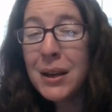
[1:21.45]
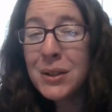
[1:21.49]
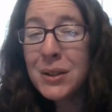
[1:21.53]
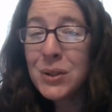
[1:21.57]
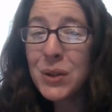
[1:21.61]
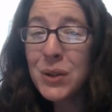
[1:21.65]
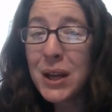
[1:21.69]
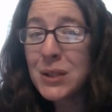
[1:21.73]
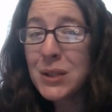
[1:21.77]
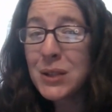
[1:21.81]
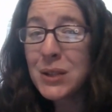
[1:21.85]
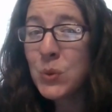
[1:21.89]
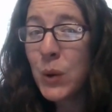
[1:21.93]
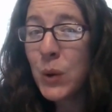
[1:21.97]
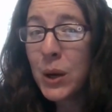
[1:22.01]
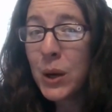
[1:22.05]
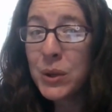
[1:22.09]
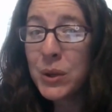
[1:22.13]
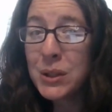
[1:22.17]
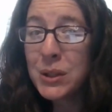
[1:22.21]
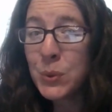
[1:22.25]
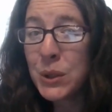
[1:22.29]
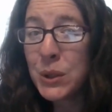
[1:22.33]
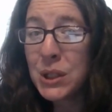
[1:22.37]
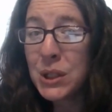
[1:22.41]
So that's why
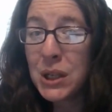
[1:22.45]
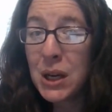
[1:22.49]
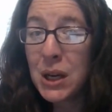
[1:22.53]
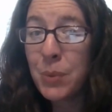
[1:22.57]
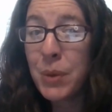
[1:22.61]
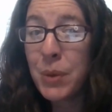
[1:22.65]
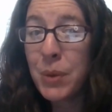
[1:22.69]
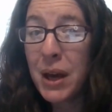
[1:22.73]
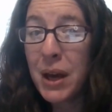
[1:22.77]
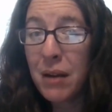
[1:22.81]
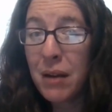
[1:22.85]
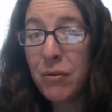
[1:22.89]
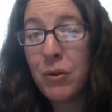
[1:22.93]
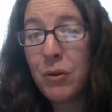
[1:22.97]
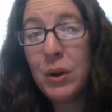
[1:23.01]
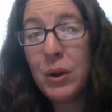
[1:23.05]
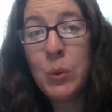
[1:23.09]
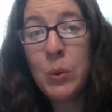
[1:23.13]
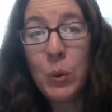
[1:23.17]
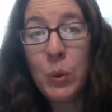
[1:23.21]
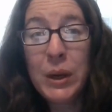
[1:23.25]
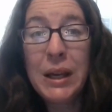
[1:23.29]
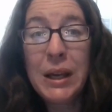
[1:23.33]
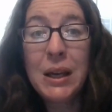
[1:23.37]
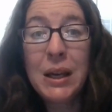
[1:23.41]
we switch it up every
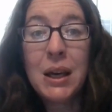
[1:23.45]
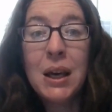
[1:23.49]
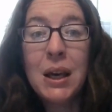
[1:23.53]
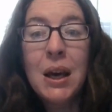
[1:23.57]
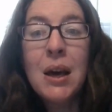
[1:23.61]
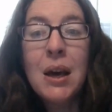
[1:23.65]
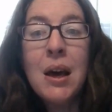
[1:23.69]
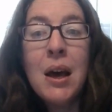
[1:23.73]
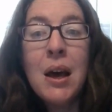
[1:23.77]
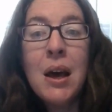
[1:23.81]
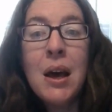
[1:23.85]
week.